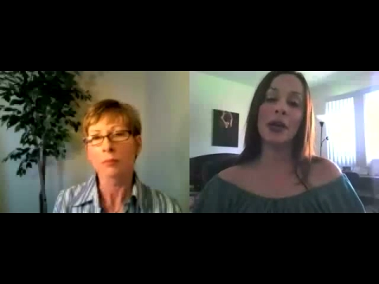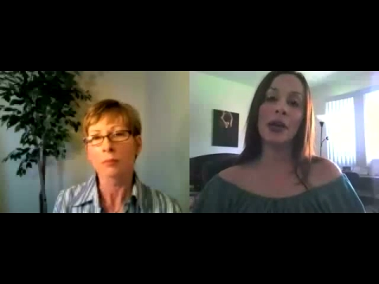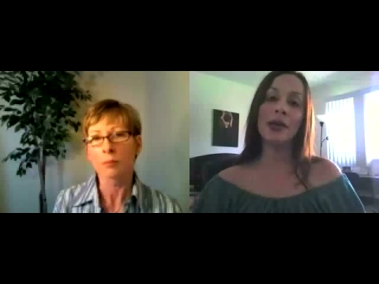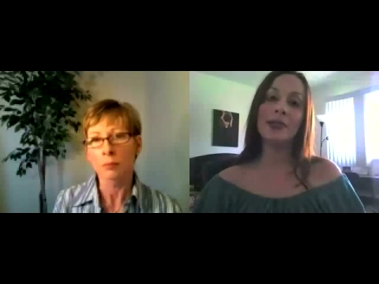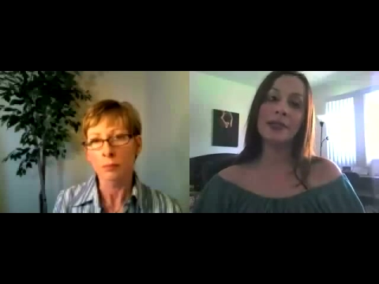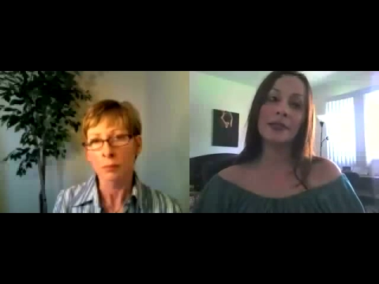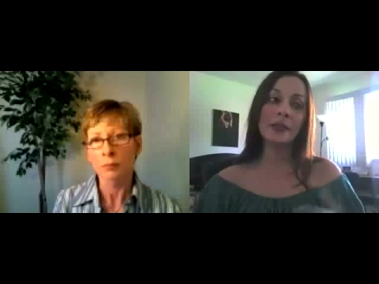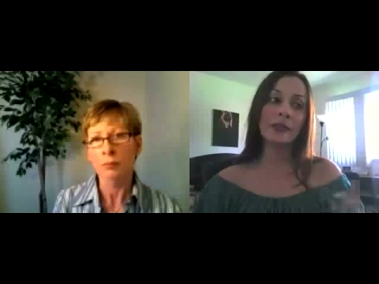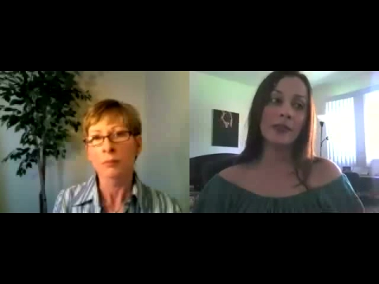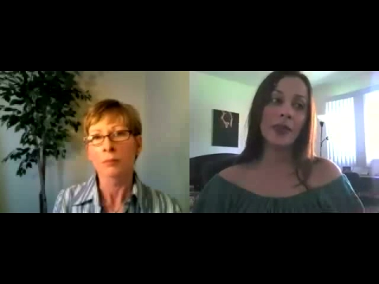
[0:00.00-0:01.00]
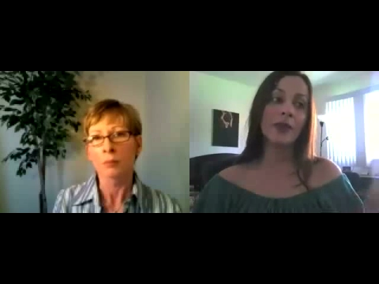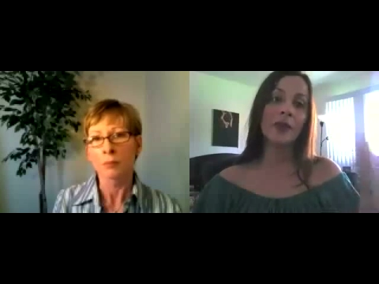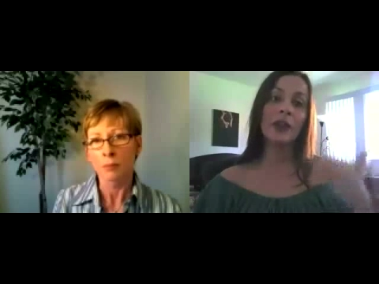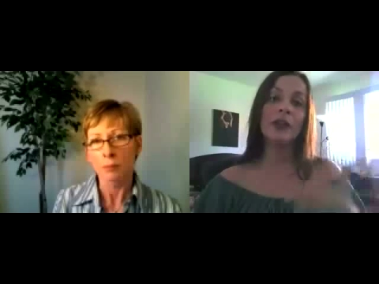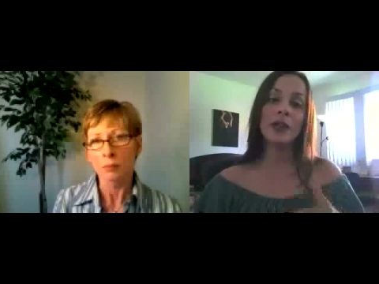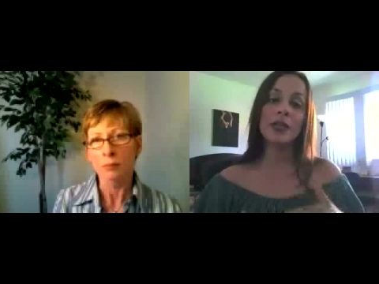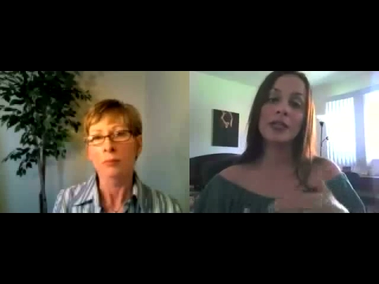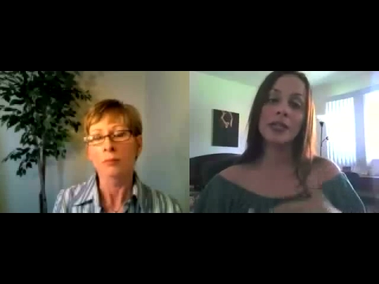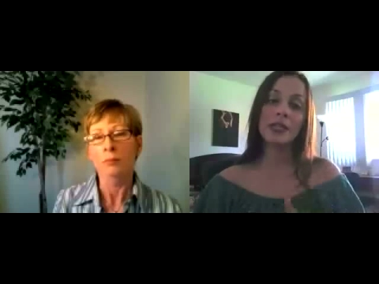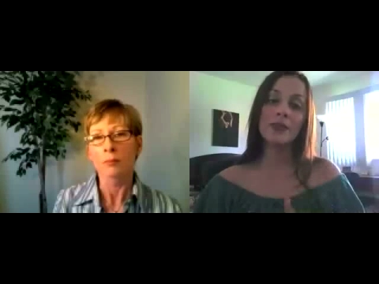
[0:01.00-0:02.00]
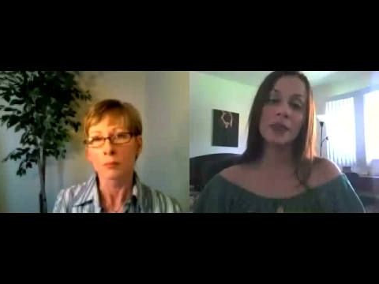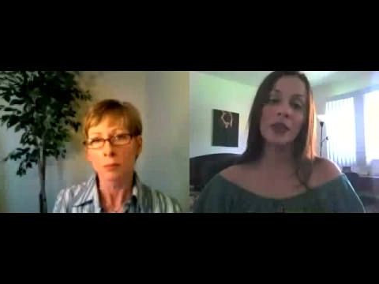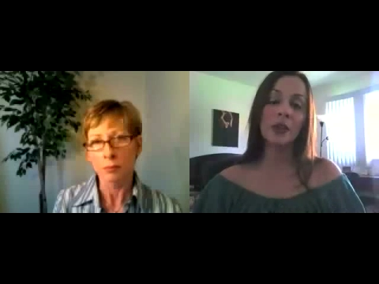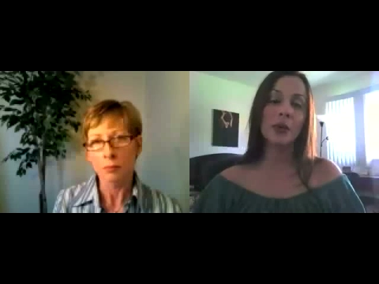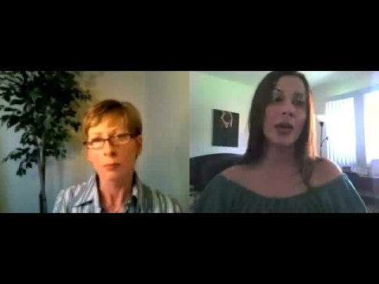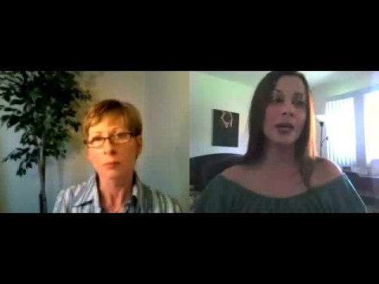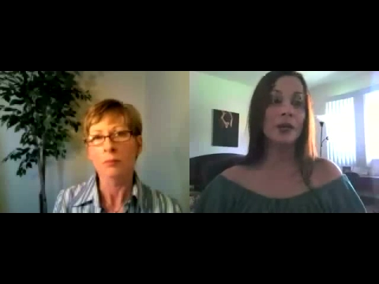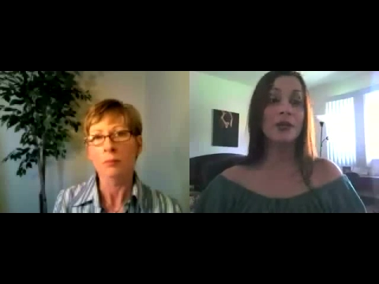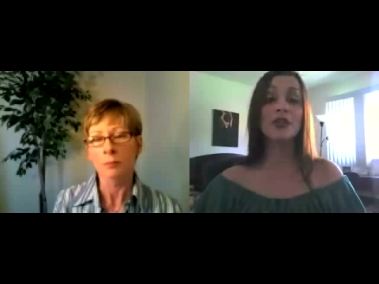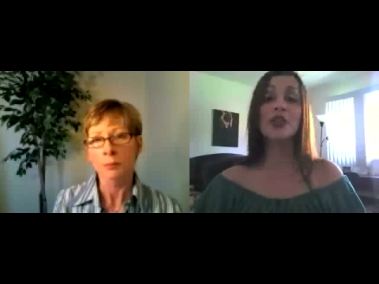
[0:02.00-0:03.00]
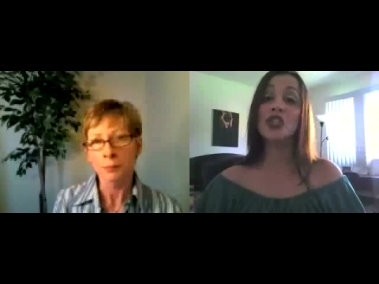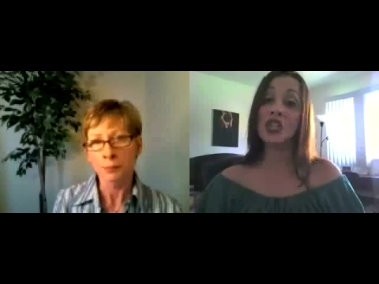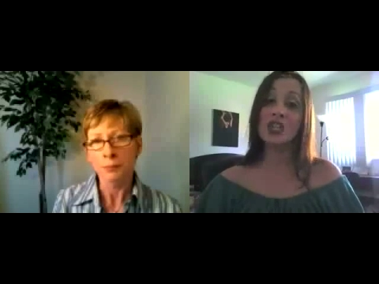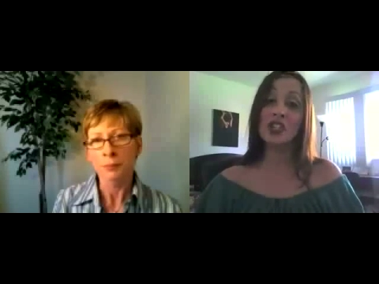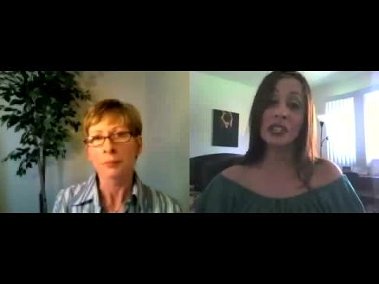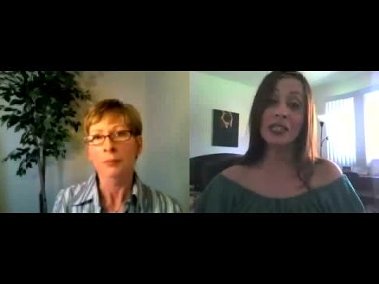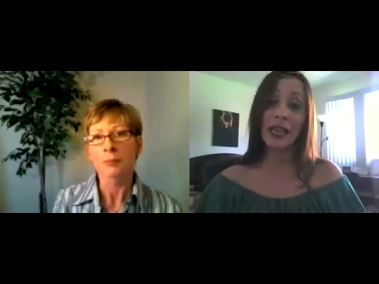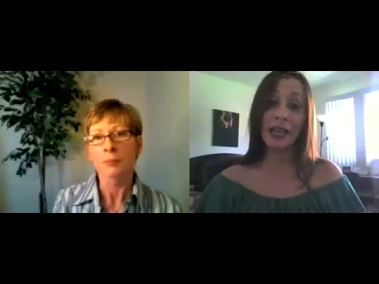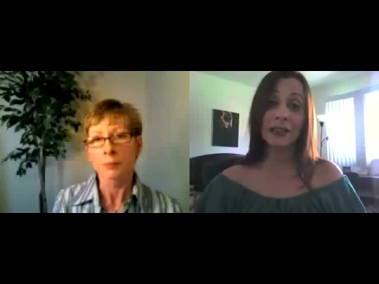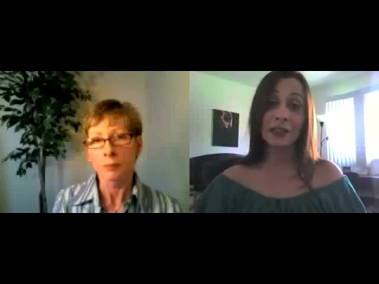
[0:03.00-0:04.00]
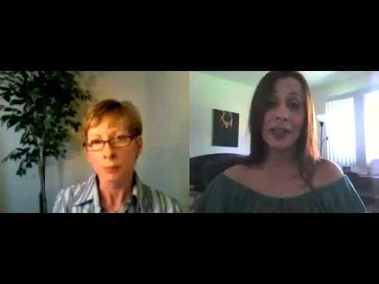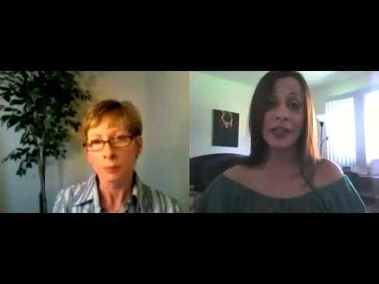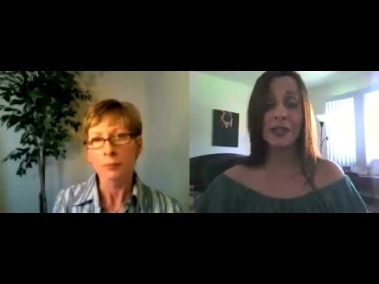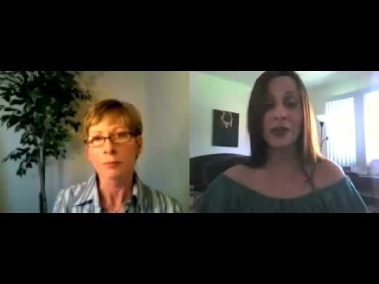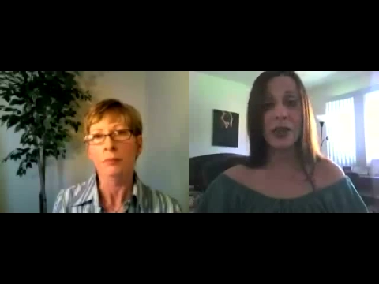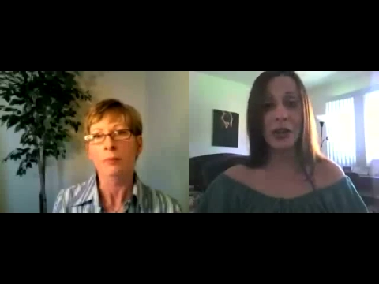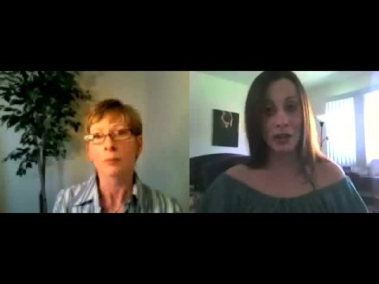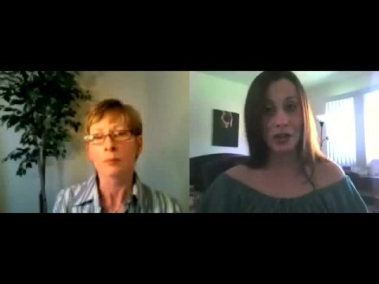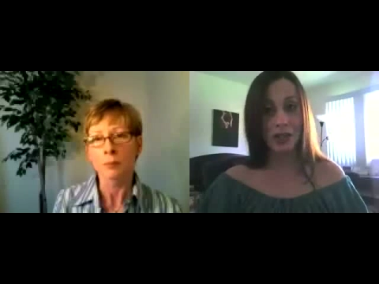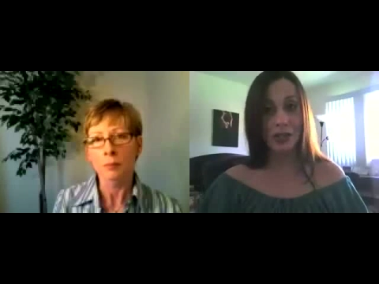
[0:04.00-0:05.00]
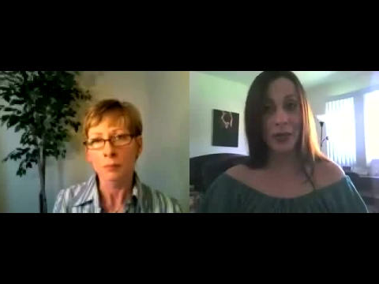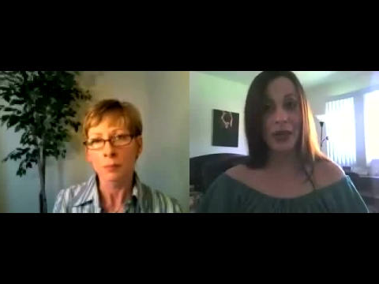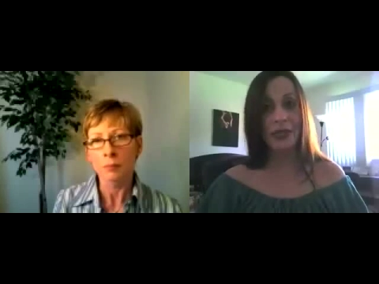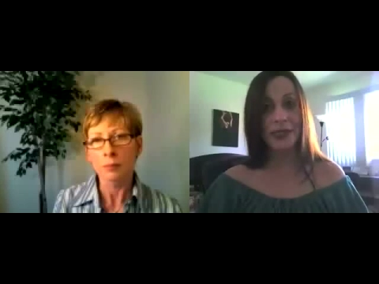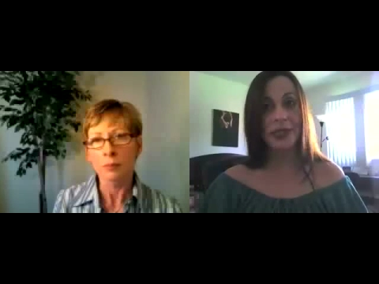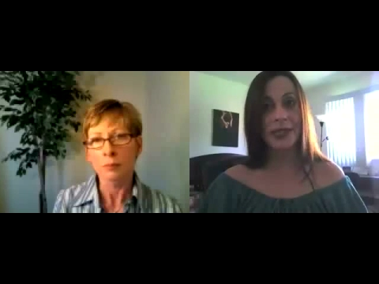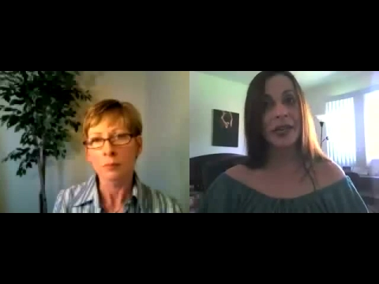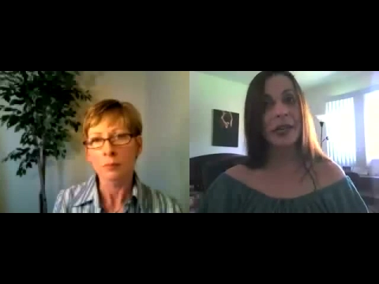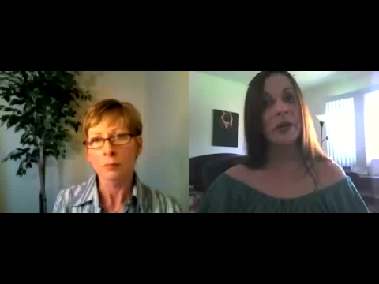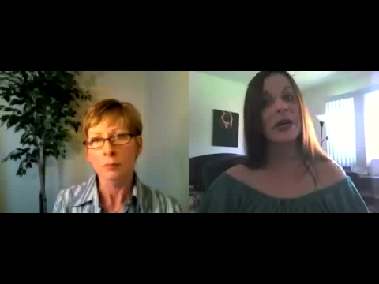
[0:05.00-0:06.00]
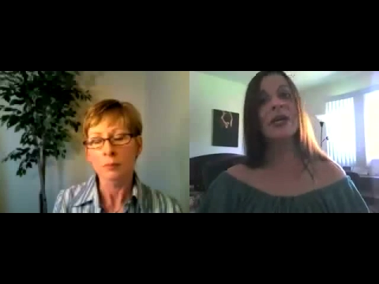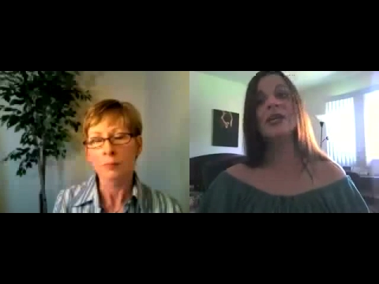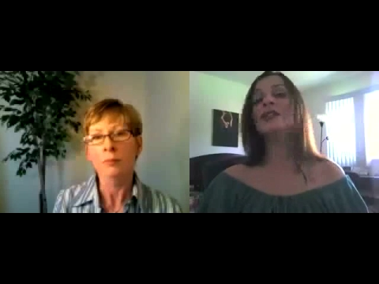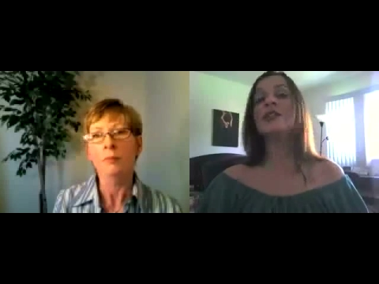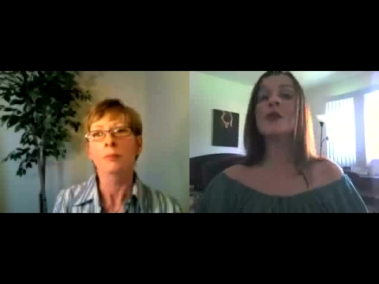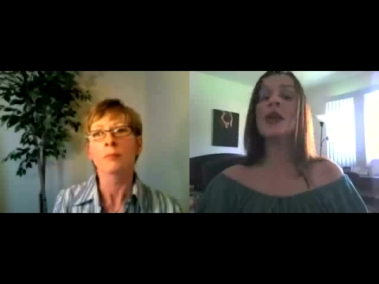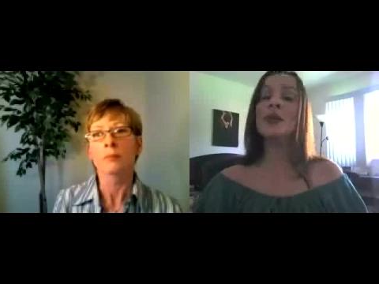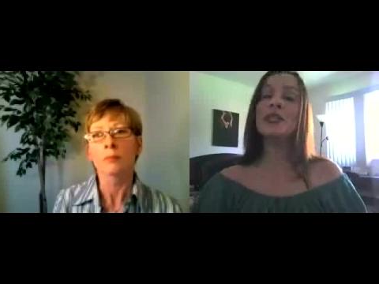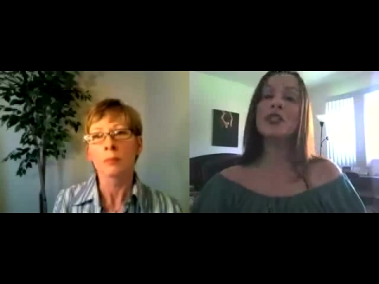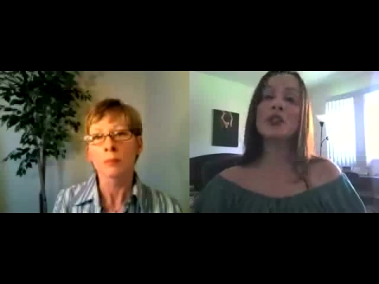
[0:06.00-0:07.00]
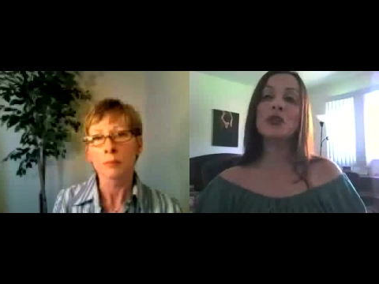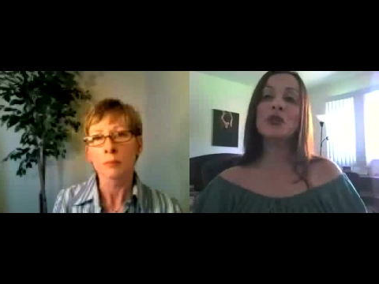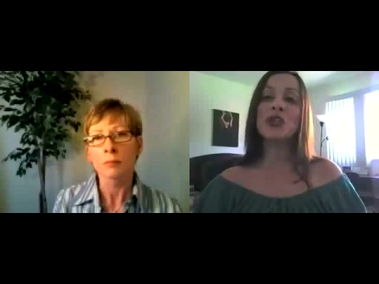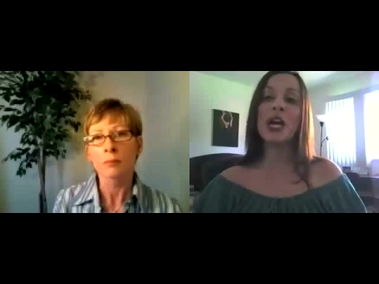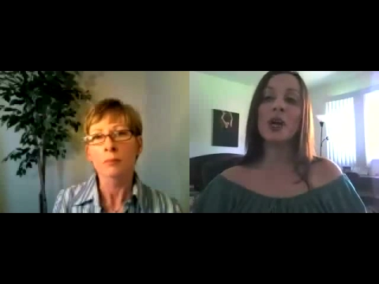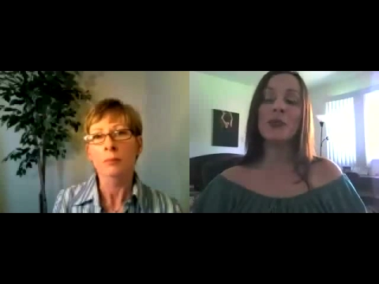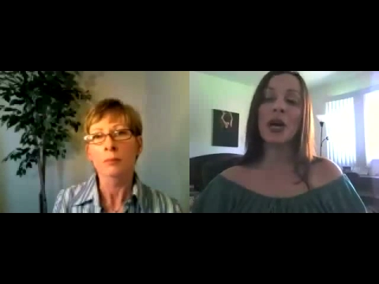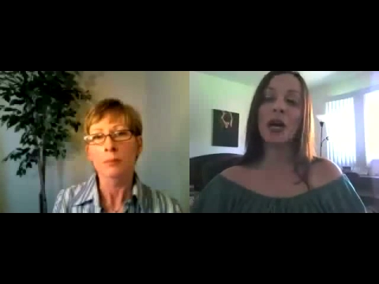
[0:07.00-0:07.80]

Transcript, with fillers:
Speaker 1: and it's, they, they'll list things for you. I know Search Engine Land has great content about S E O. So maybe do some,